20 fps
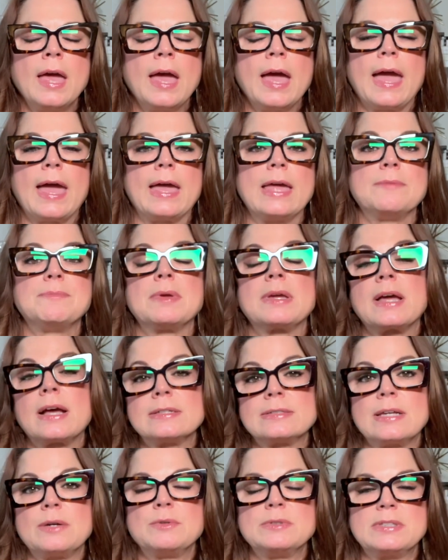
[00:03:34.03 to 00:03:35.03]
And
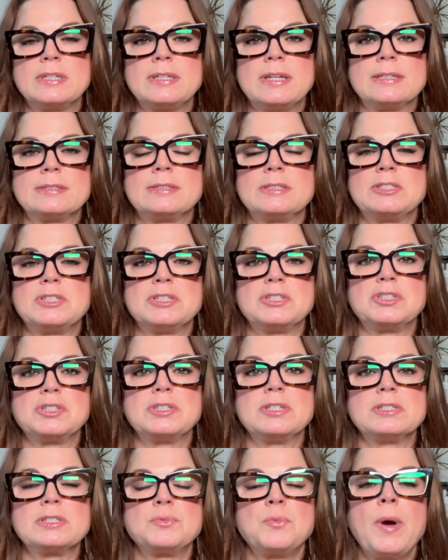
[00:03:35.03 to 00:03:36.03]
because I was an
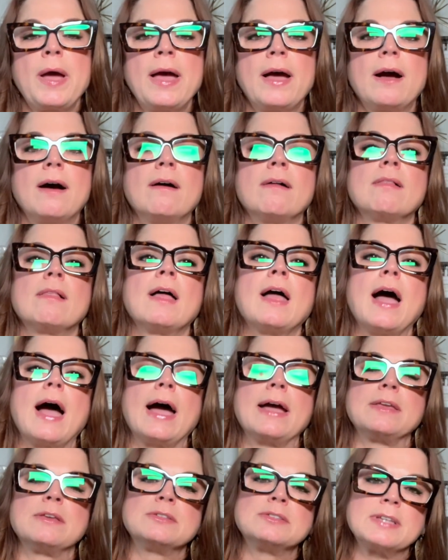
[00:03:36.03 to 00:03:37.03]
esthetician as well,
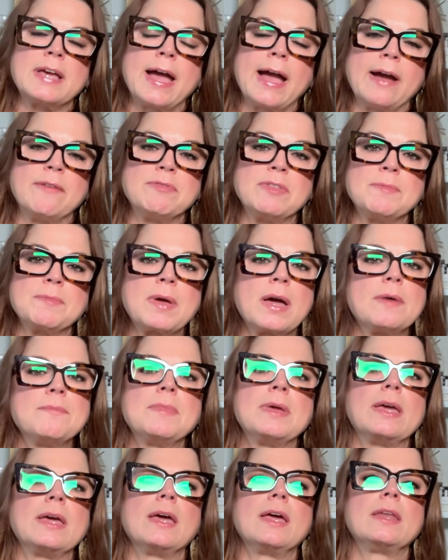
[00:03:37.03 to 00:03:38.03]
I used to have them
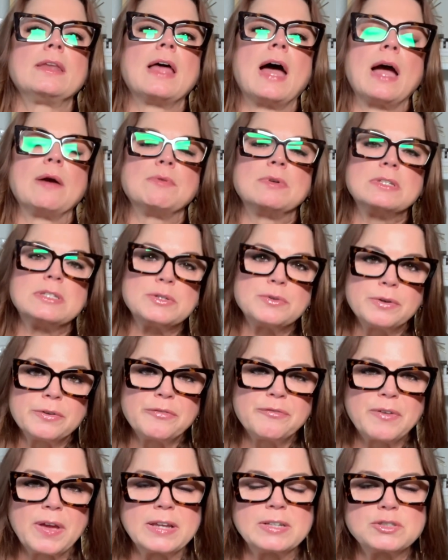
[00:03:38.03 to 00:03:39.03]
come in, I would do a
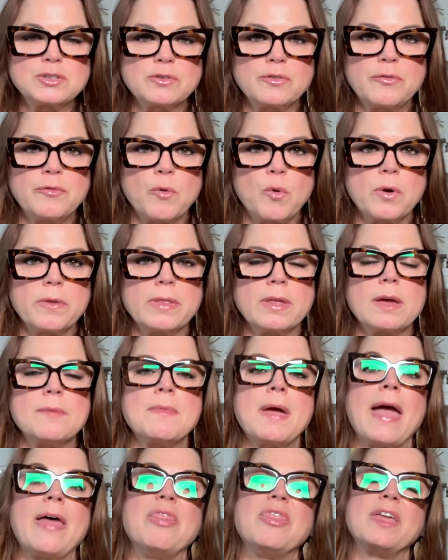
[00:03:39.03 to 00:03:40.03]
facial for
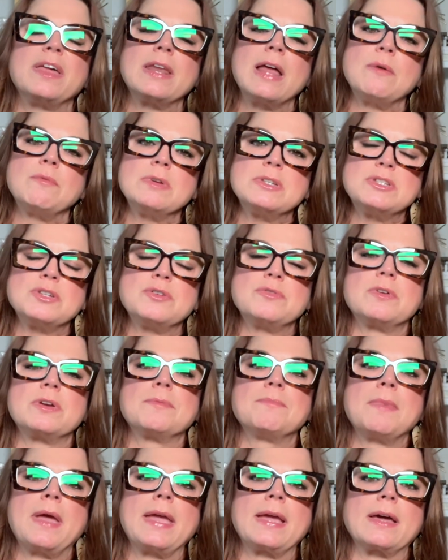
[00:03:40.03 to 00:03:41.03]
them, and then I would do their
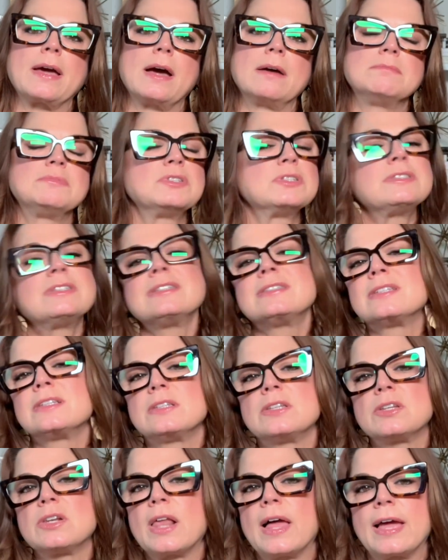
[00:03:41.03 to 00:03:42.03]
makeup just as a
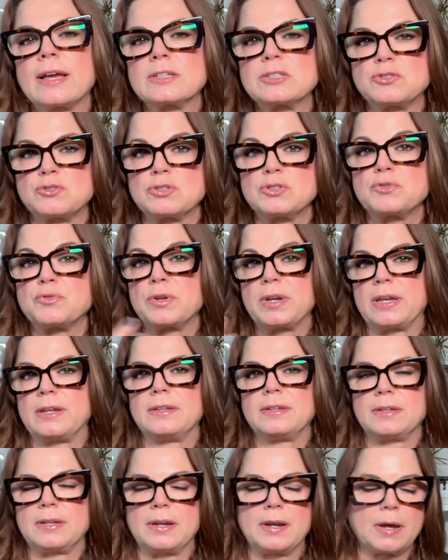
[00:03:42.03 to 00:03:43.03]
little extra treat,
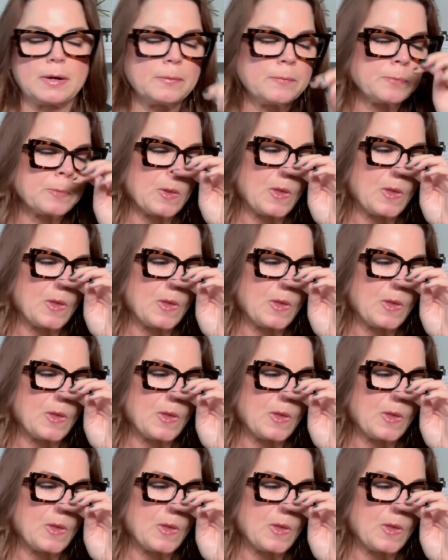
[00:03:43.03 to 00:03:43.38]
you know?